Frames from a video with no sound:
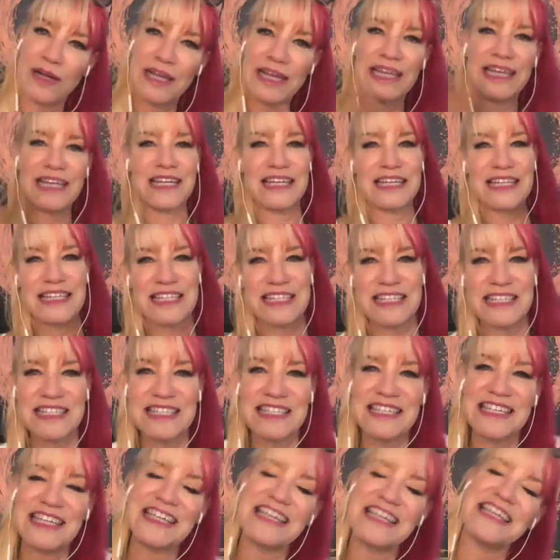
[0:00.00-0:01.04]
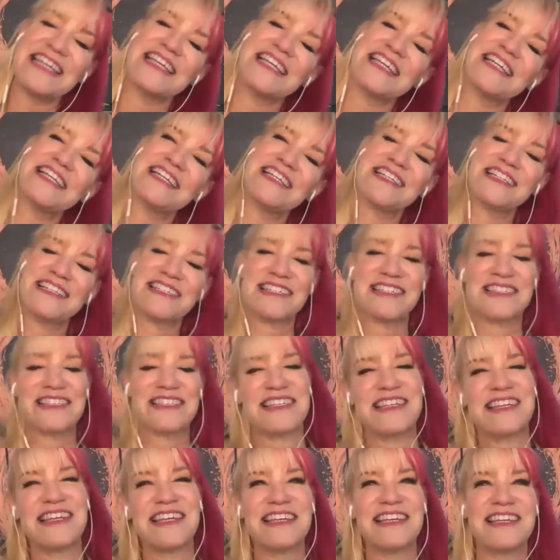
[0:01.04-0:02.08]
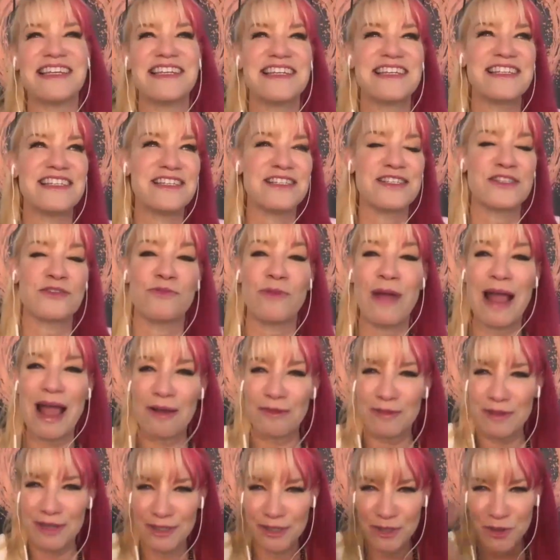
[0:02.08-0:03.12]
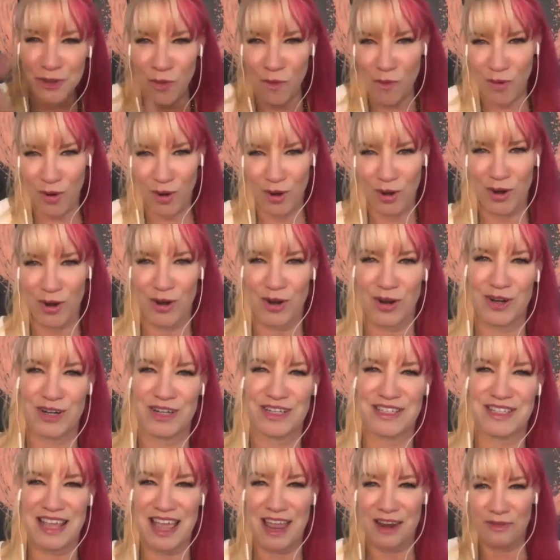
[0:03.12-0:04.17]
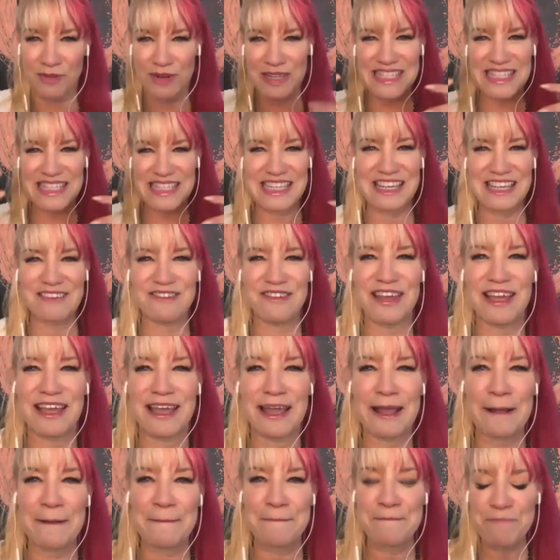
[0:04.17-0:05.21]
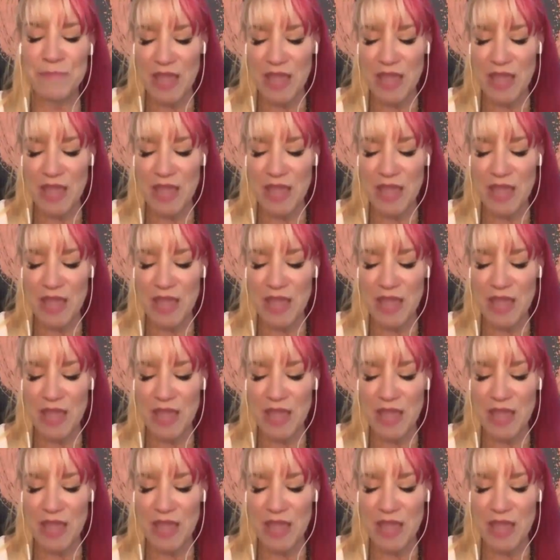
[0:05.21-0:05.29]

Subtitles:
is ease, is rounded corners and receiving.